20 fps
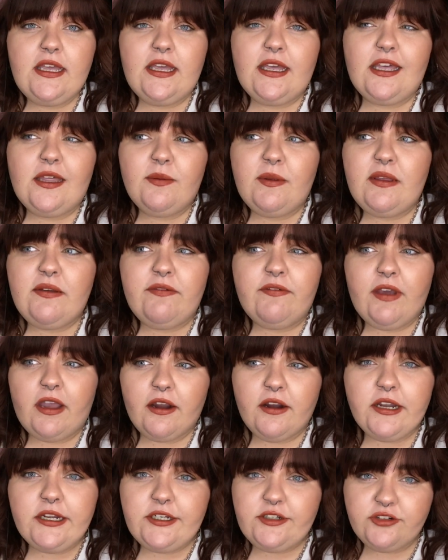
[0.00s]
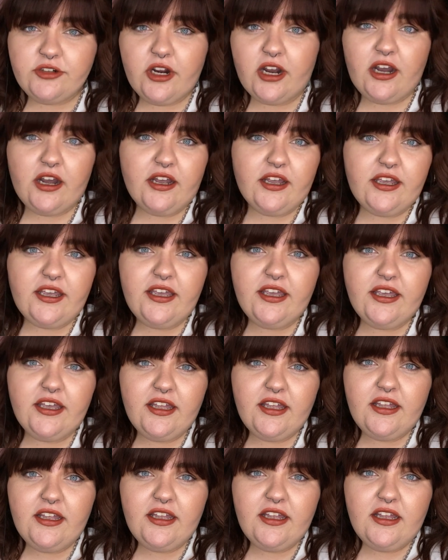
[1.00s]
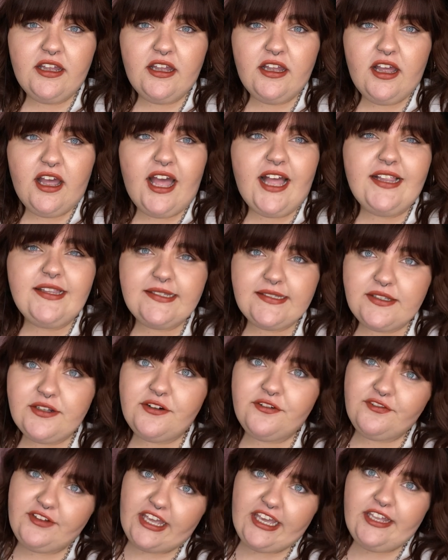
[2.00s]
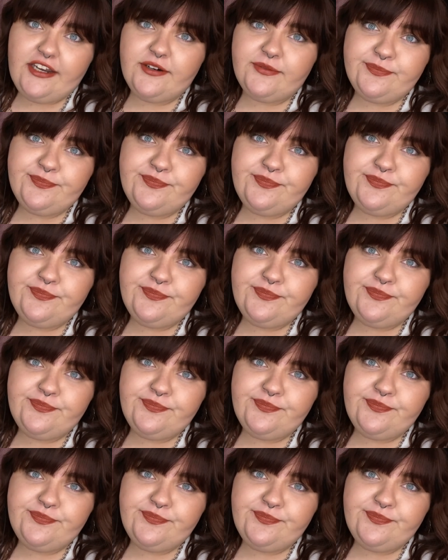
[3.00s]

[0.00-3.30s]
It could be very dry and still fade.